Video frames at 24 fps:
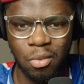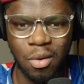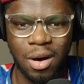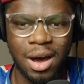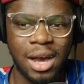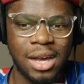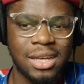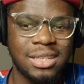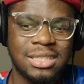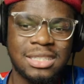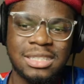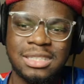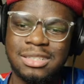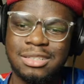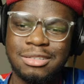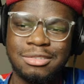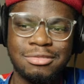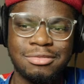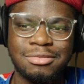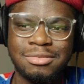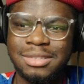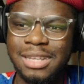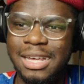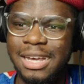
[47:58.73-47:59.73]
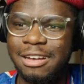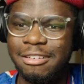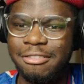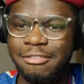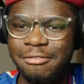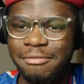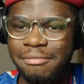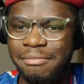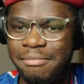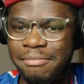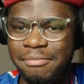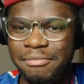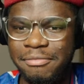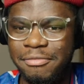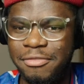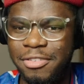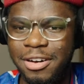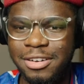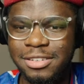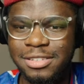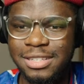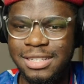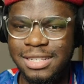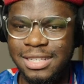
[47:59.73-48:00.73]
Why is it so like
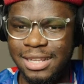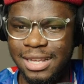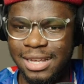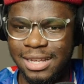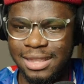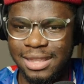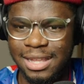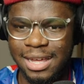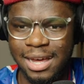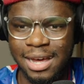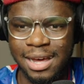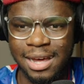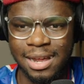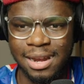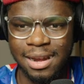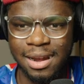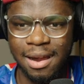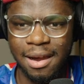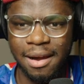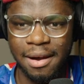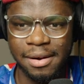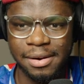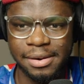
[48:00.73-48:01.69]
fuzzy like that?